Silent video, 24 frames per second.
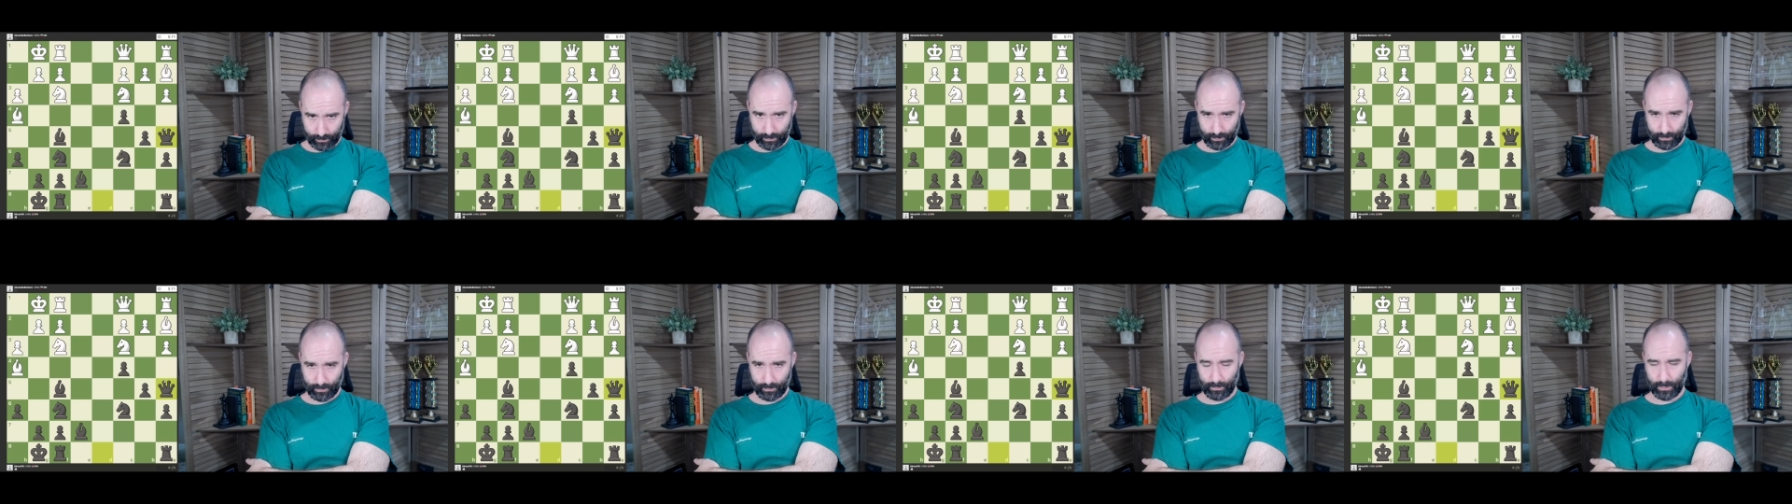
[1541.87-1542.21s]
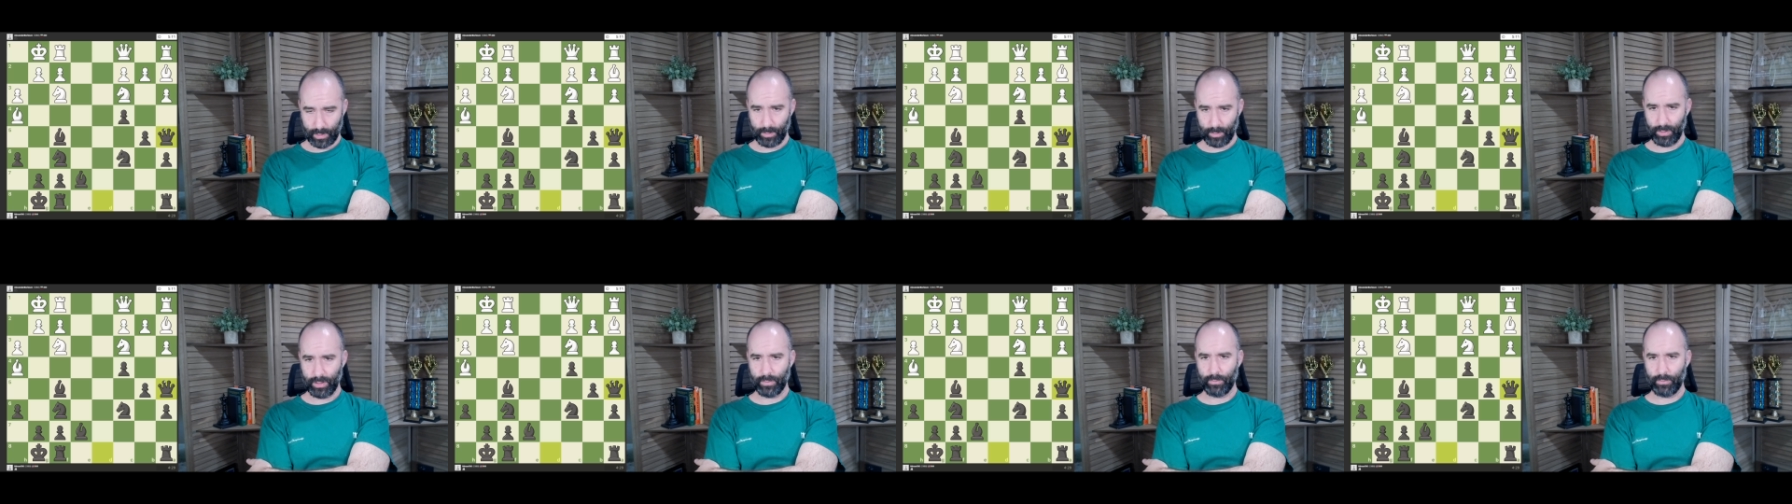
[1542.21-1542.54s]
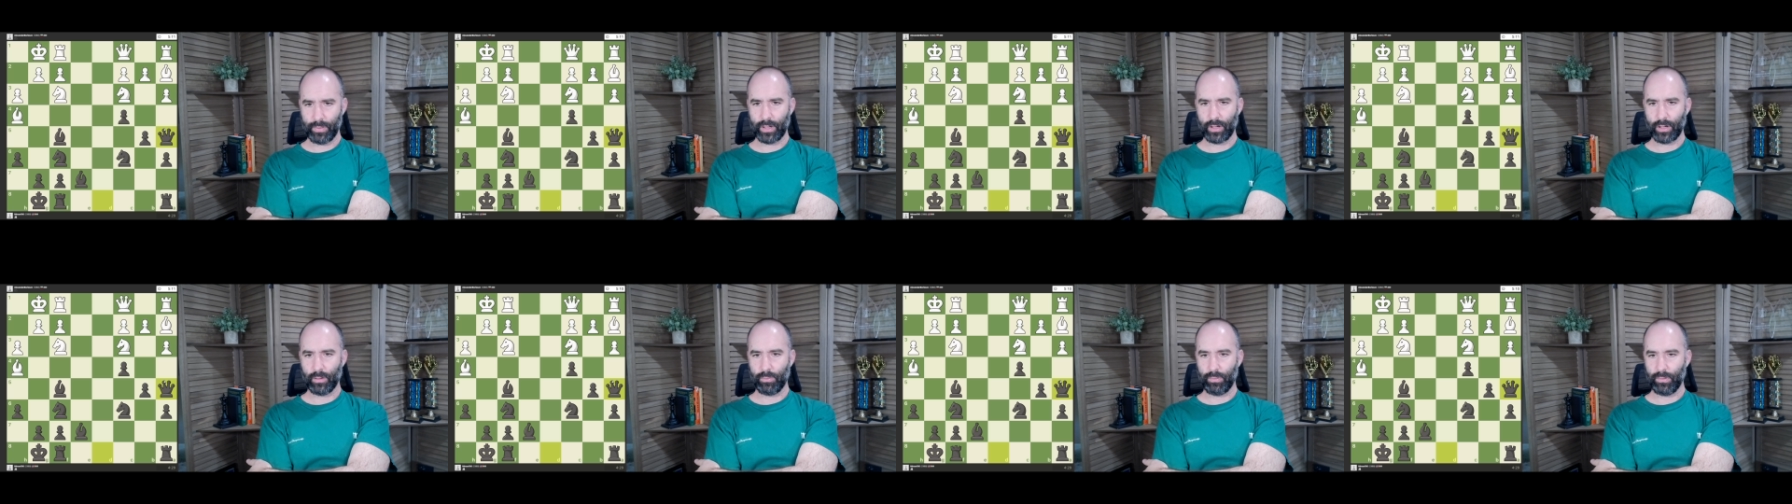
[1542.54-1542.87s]
maybe a
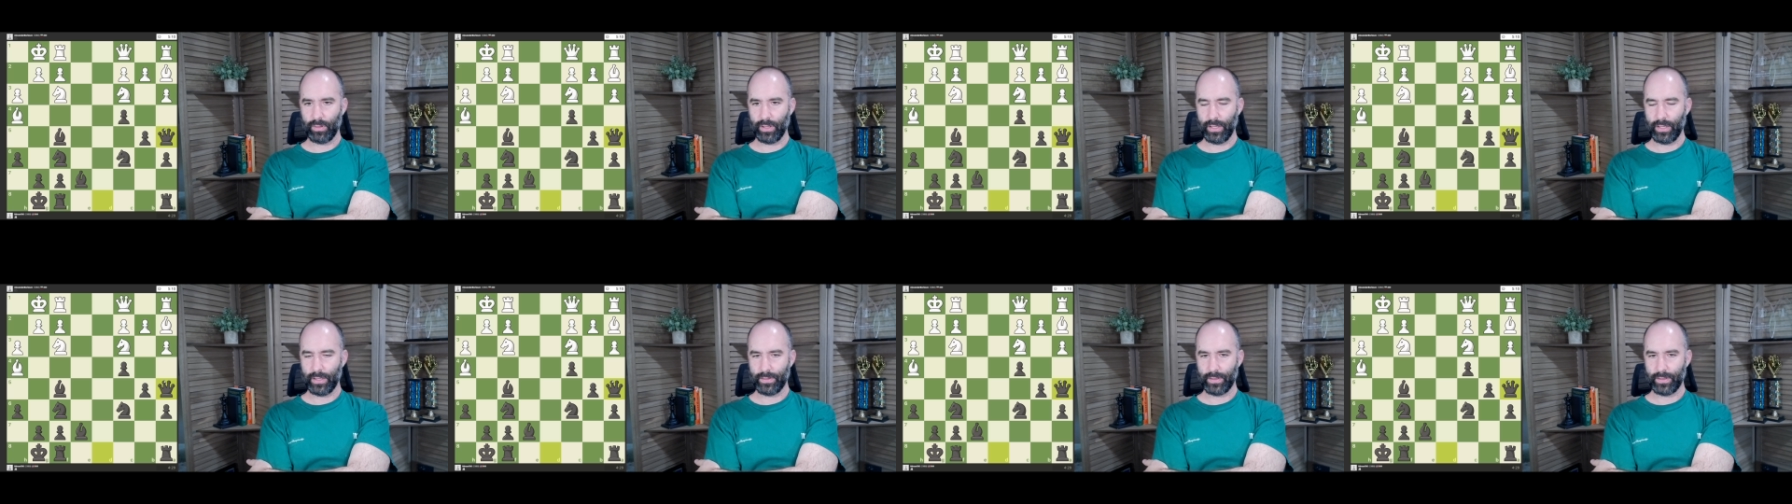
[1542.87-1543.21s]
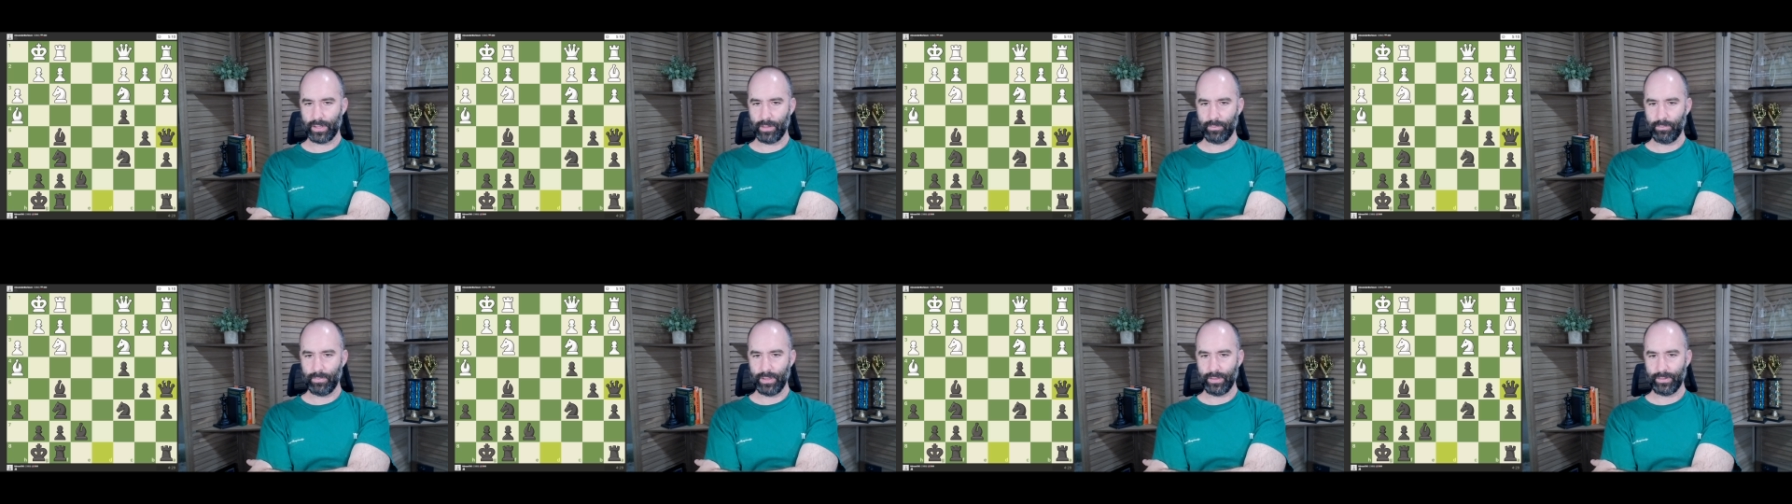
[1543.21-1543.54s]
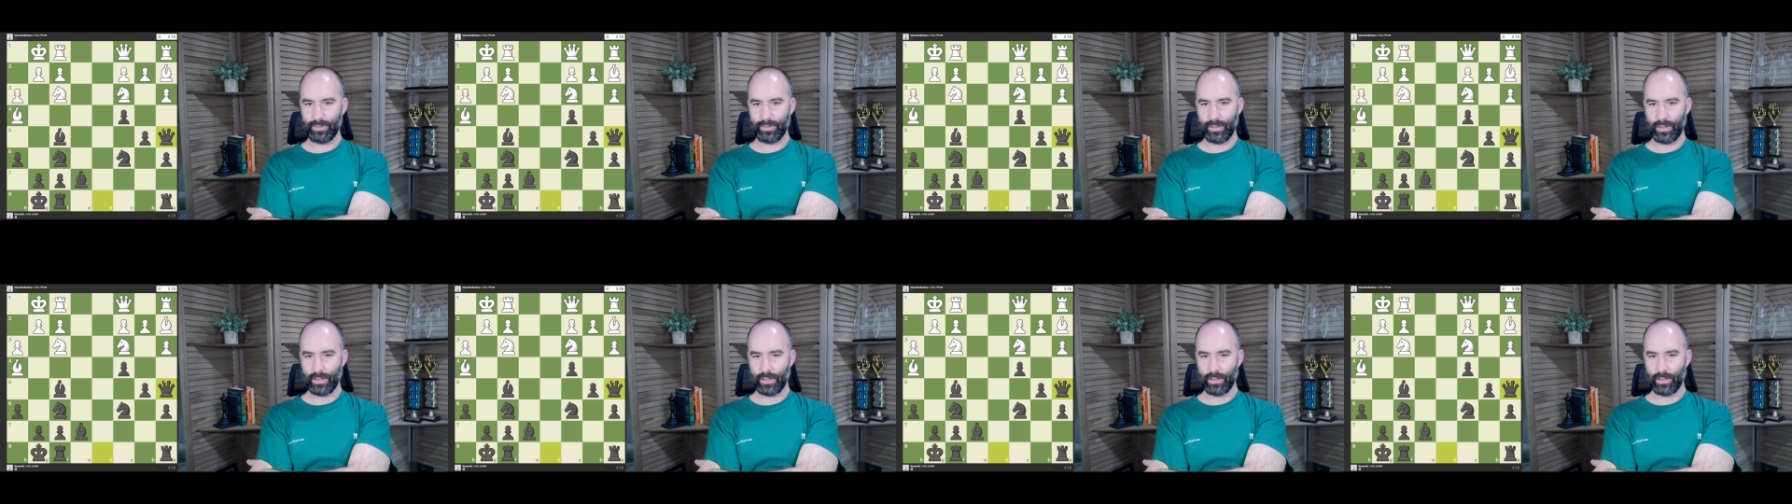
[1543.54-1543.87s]
better plan that I
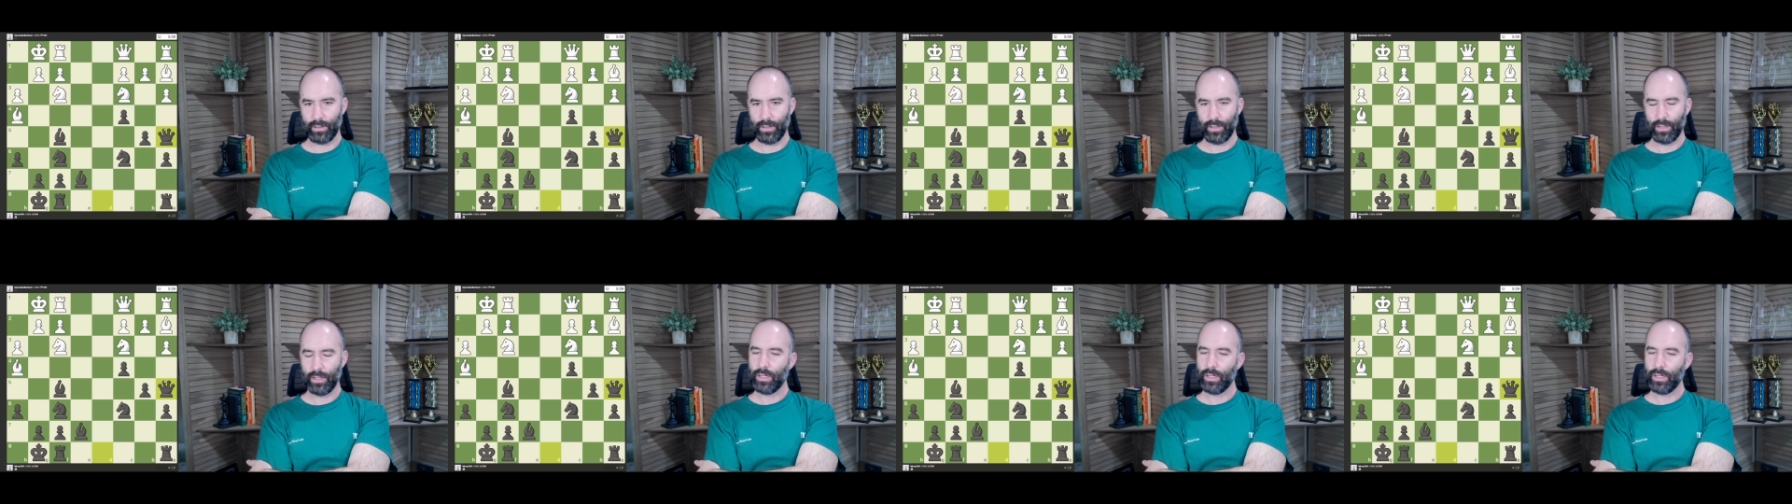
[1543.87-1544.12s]
missed there.